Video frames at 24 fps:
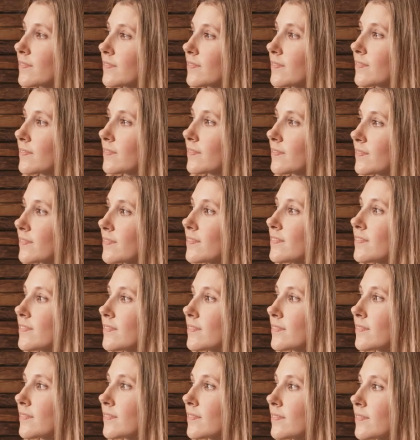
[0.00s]

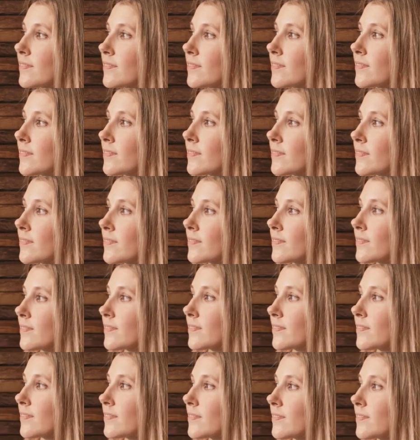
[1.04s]

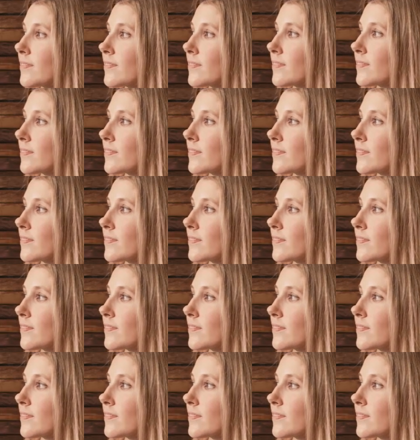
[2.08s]
[no speech]